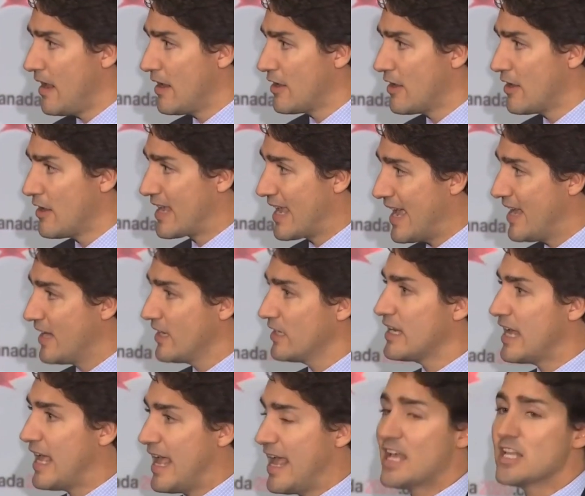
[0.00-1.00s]
You know,
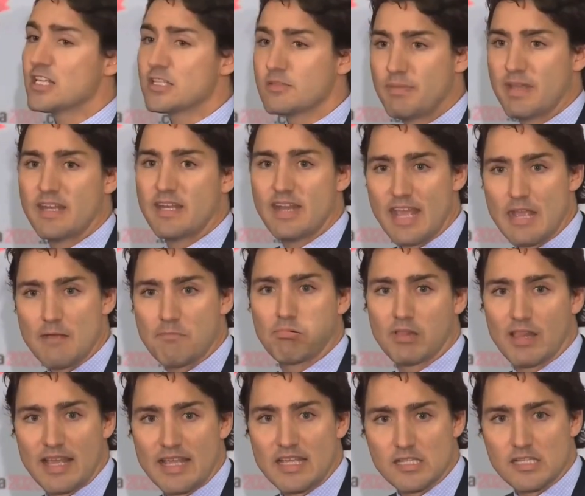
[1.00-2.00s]
Canada has been a
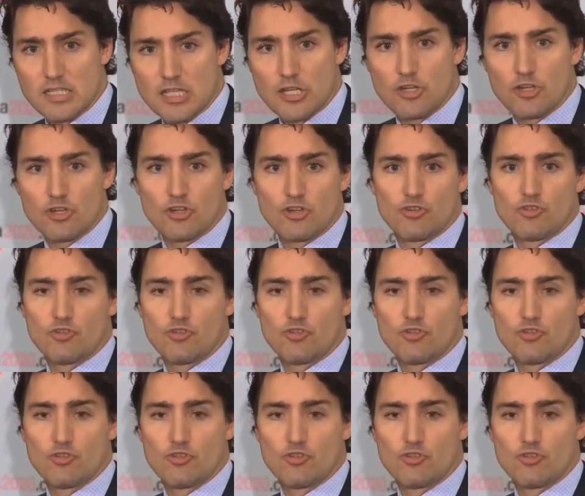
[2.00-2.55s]
place that